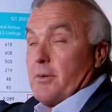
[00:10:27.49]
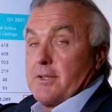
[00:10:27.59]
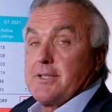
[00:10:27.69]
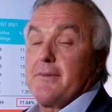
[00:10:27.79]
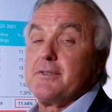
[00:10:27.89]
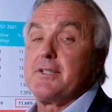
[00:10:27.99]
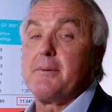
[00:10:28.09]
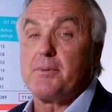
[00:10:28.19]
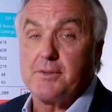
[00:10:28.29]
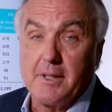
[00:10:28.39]
were at 17%
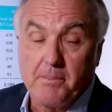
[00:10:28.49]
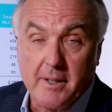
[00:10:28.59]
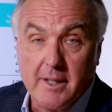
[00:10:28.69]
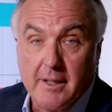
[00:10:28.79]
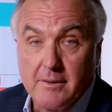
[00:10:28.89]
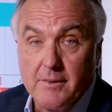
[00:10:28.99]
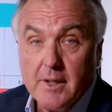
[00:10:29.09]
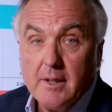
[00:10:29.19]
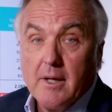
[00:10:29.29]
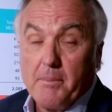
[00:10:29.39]
by the end
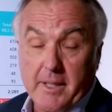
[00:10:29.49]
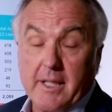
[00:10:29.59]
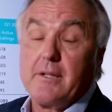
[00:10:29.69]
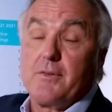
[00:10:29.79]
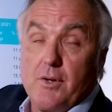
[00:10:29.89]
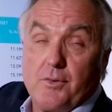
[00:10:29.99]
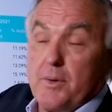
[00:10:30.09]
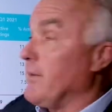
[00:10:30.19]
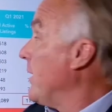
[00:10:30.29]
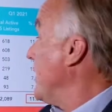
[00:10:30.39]
of
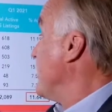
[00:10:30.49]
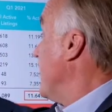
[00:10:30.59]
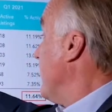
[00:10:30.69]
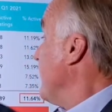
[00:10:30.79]
Q3 of last year.